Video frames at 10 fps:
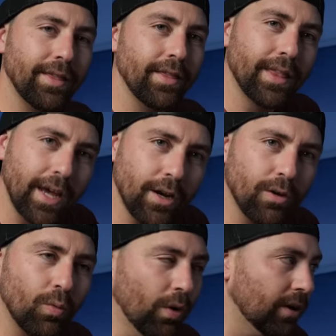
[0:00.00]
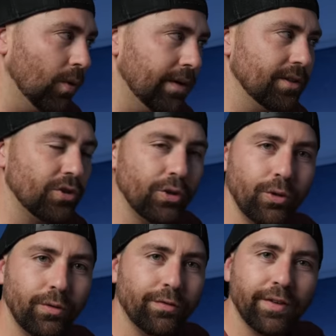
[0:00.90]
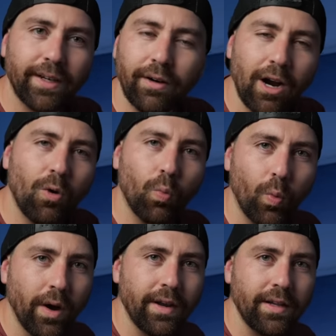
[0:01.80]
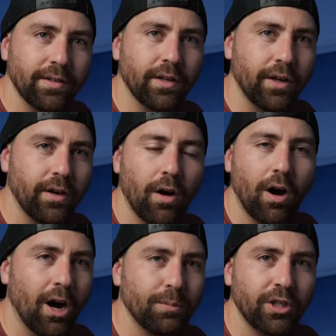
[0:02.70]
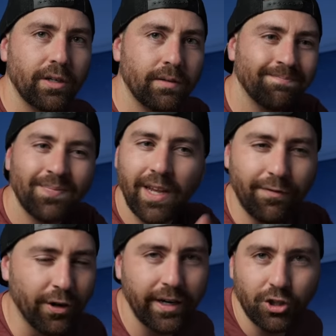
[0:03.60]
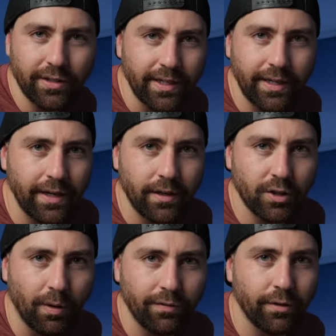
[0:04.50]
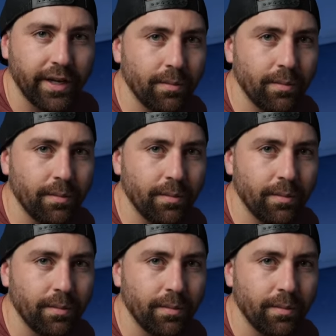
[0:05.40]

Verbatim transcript: and then we're going to figure out what is a good option if you're interested in getting a smartphone